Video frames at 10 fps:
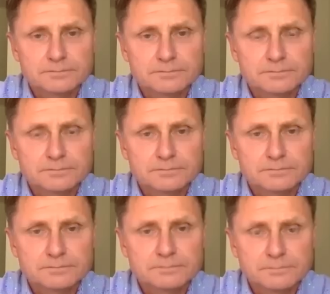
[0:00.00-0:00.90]

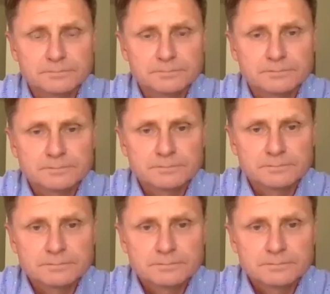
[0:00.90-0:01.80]

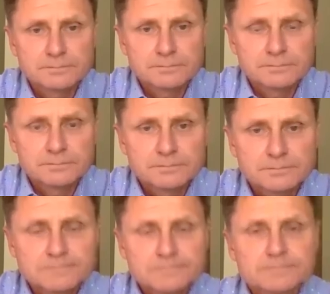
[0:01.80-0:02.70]

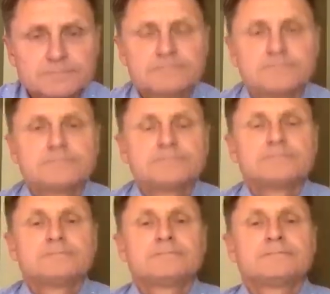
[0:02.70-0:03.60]

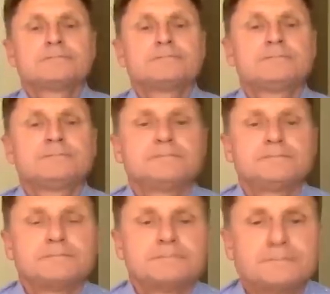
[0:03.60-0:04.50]

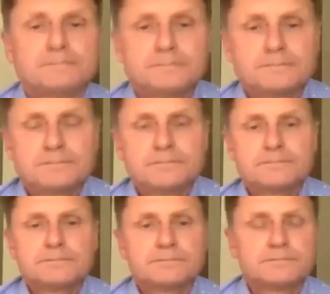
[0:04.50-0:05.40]

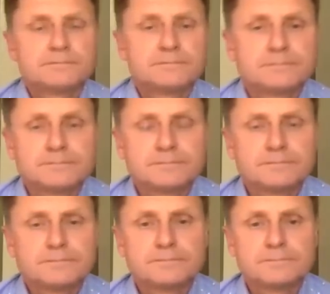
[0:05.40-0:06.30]

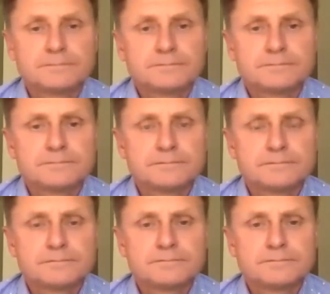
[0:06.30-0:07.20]

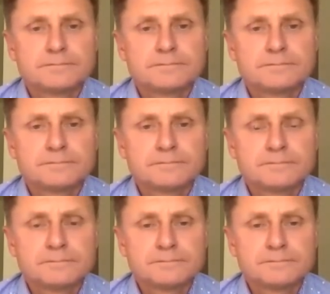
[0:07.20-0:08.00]
No words are spoken by the person on screen.